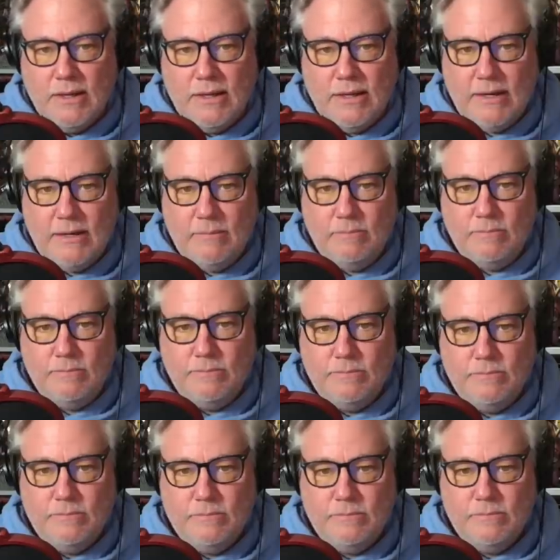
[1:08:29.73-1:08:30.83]
I
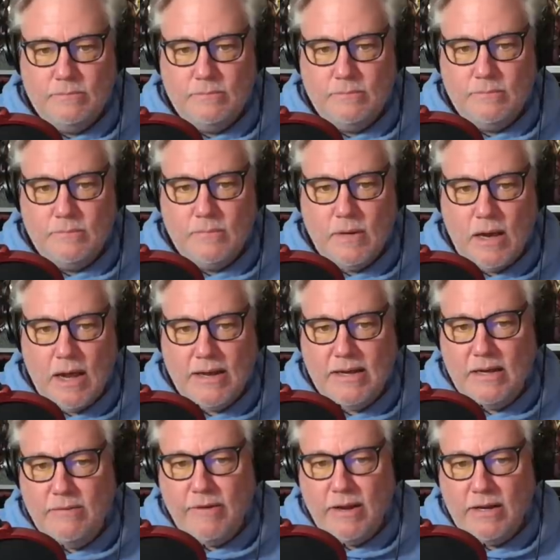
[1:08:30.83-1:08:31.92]

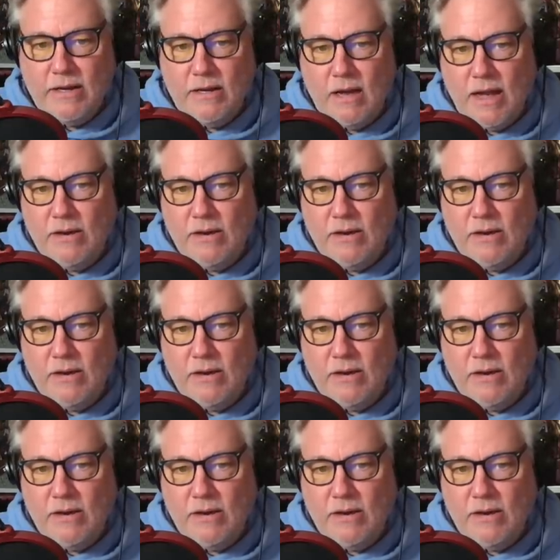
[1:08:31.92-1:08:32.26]
need to find it.